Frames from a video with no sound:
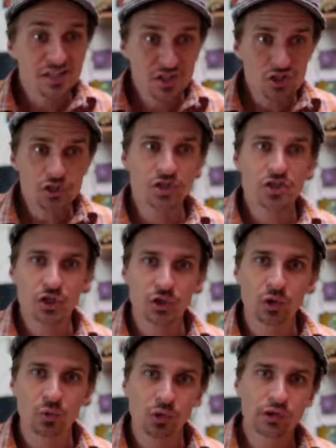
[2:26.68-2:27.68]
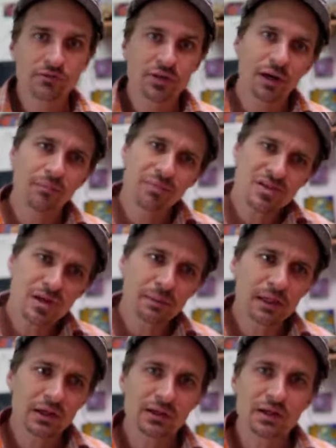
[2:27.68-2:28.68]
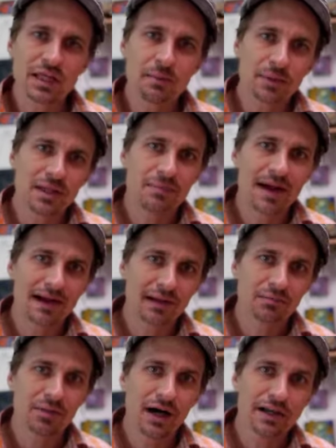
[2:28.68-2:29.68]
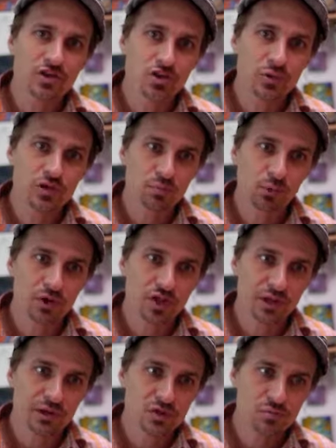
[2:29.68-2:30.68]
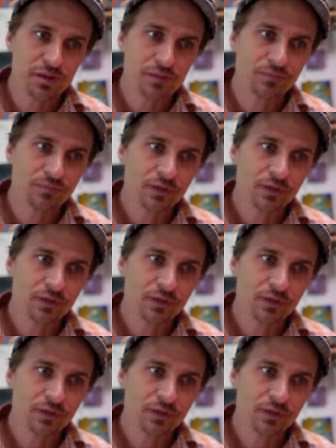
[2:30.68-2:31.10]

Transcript: It's just a general rule of thumb, but something good to keep in the back of the mind as you explore shutter speed.